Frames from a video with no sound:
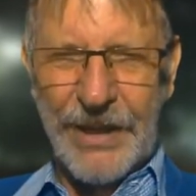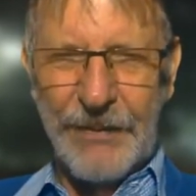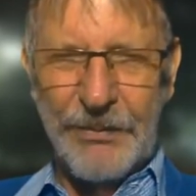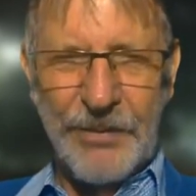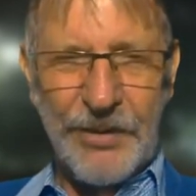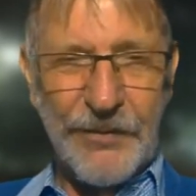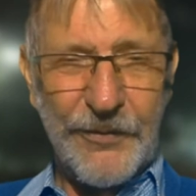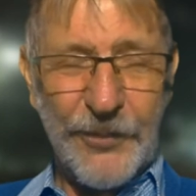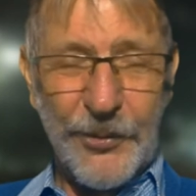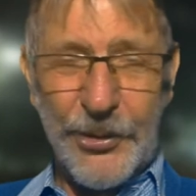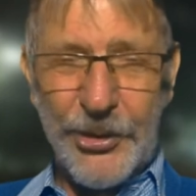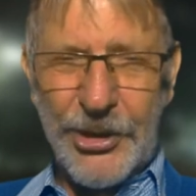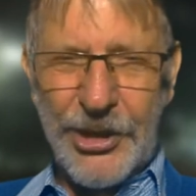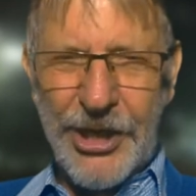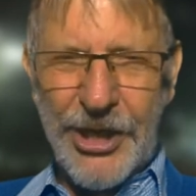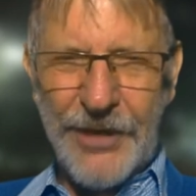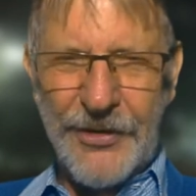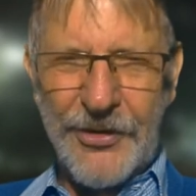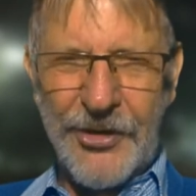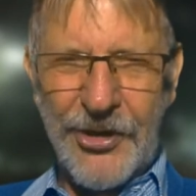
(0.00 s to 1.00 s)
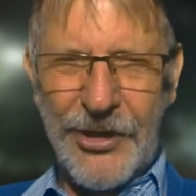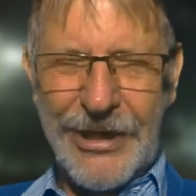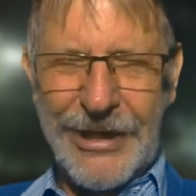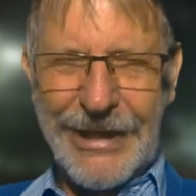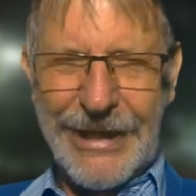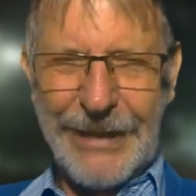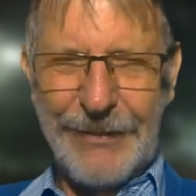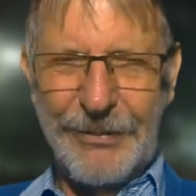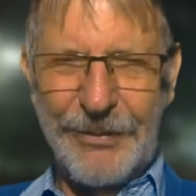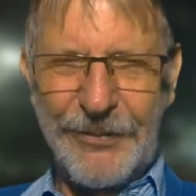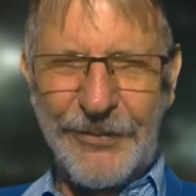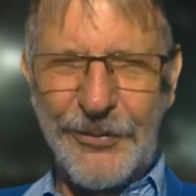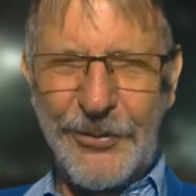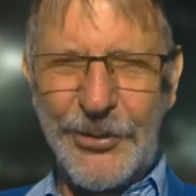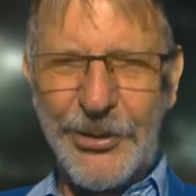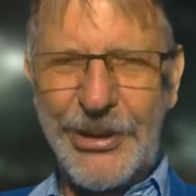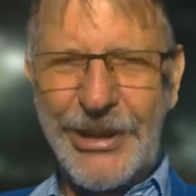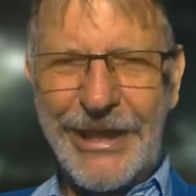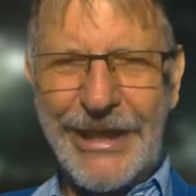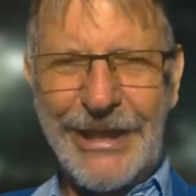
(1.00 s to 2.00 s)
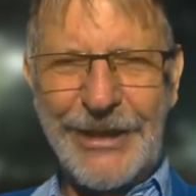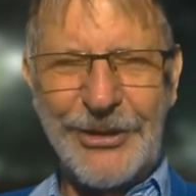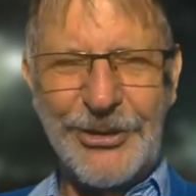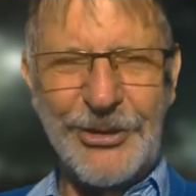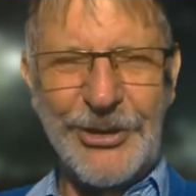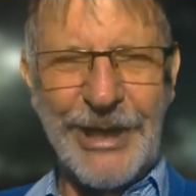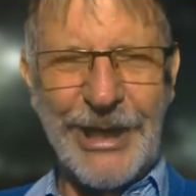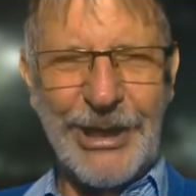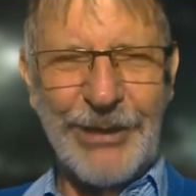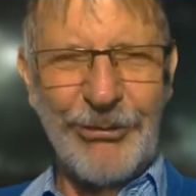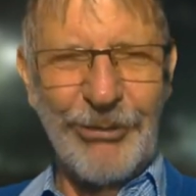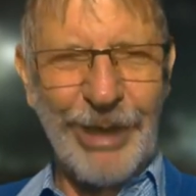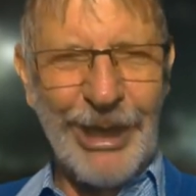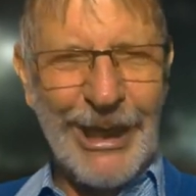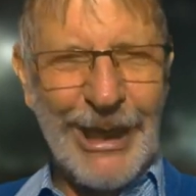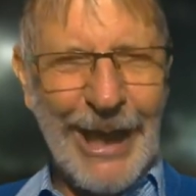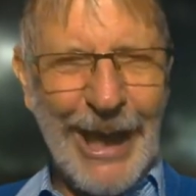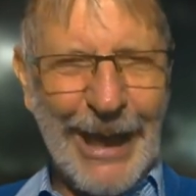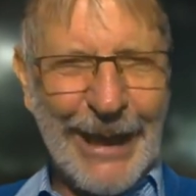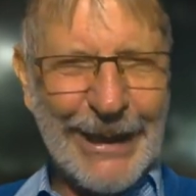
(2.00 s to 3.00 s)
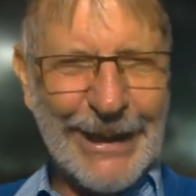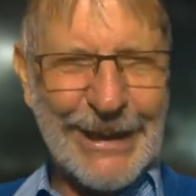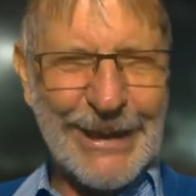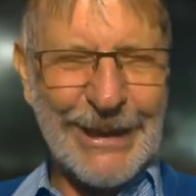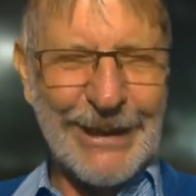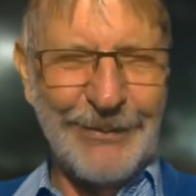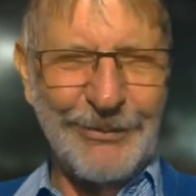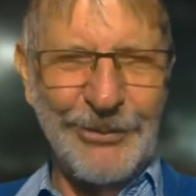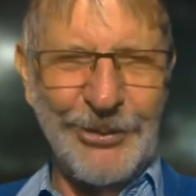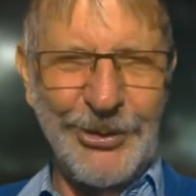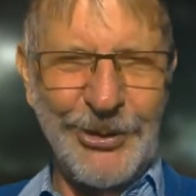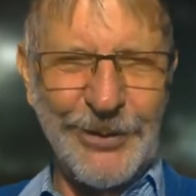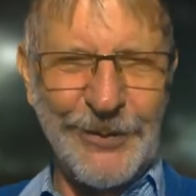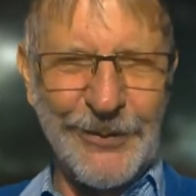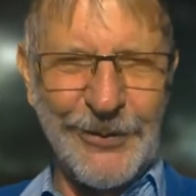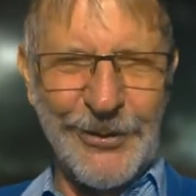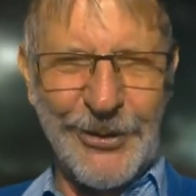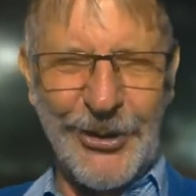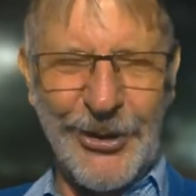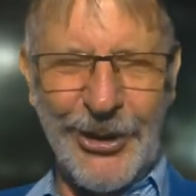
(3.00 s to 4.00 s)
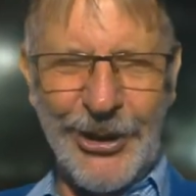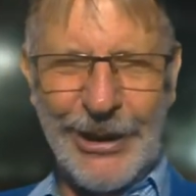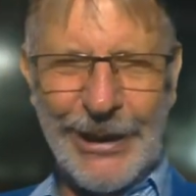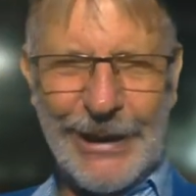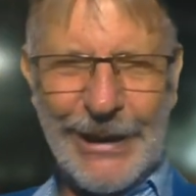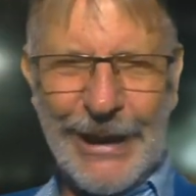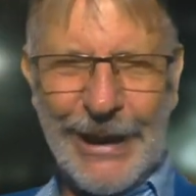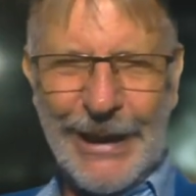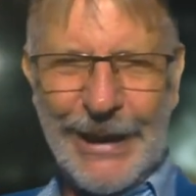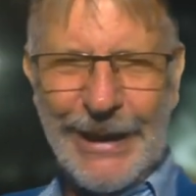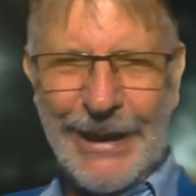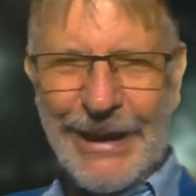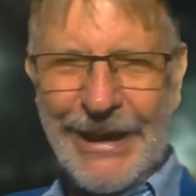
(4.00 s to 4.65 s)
before you go on holiday, before you get into that relaxing mood for the holiday,